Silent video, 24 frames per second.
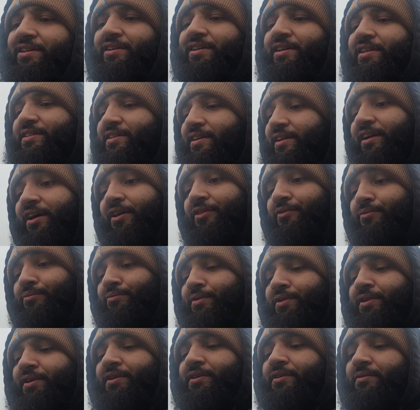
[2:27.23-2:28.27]
it's another
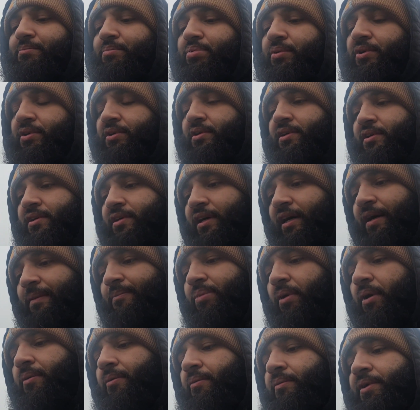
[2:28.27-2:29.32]
really good book. I'm
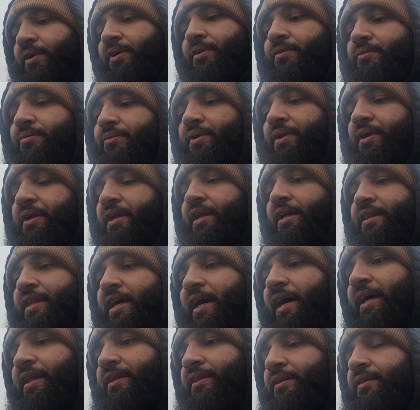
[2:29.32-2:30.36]
probably going to read it at
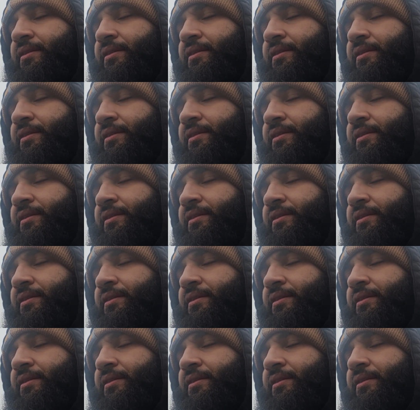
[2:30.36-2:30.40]
the end